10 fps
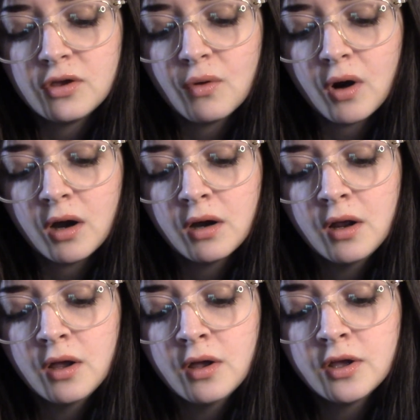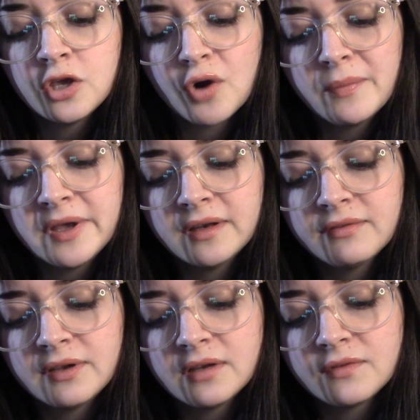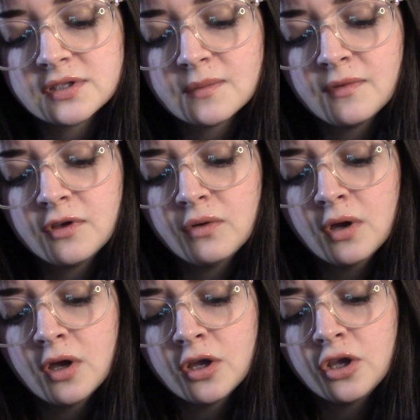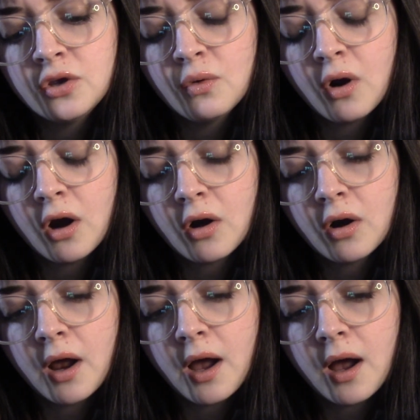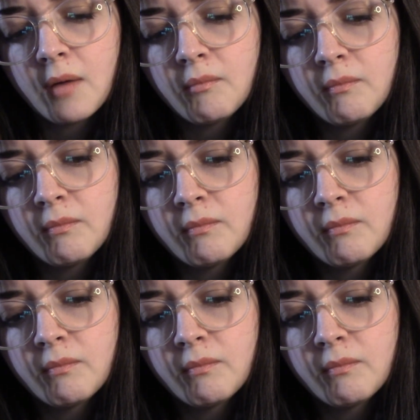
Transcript: You are you are being defended. For some of you, you are um,